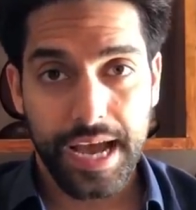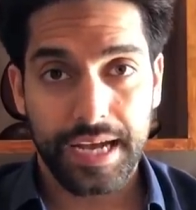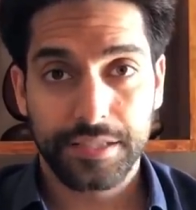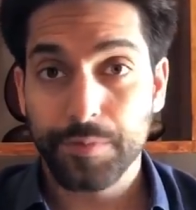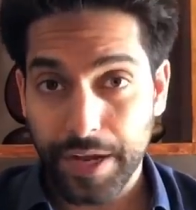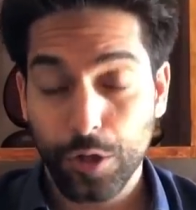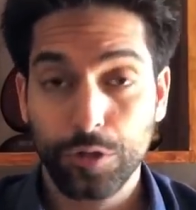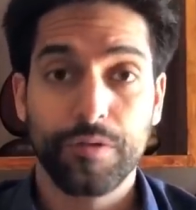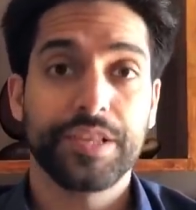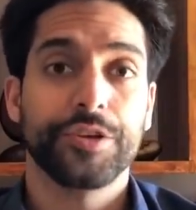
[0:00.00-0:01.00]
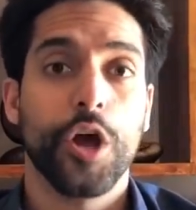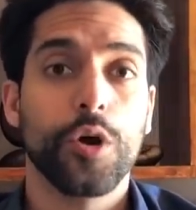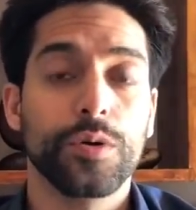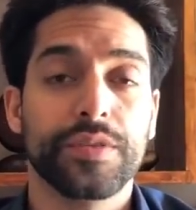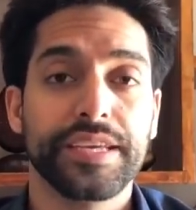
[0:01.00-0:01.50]
As you may already
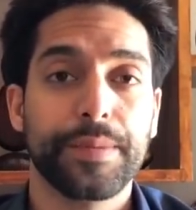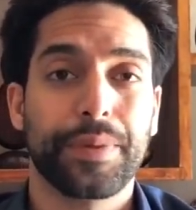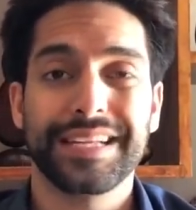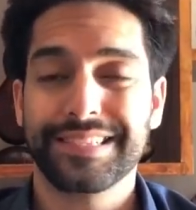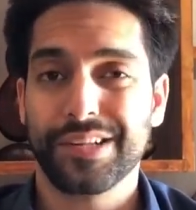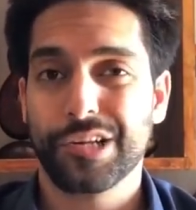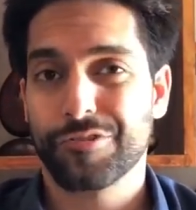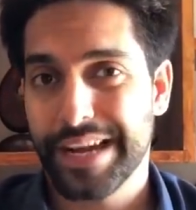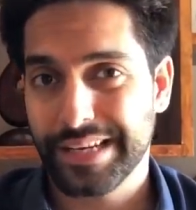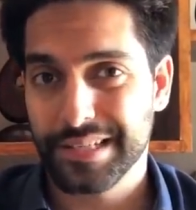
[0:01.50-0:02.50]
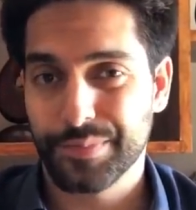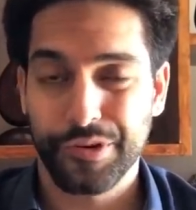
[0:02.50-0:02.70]
know, the Political Correctness